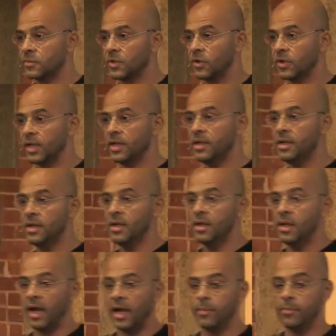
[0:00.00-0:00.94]
Okay?
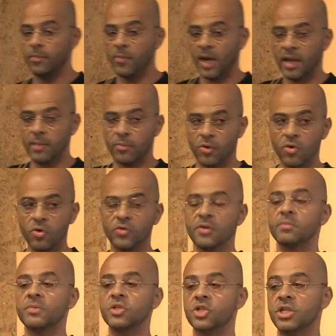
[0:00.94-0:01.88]
I broke
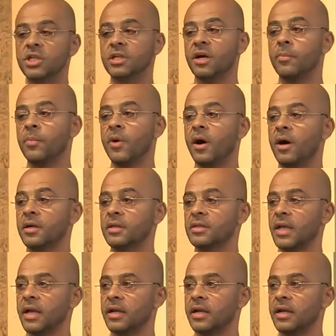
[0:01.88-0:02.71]
the machine apart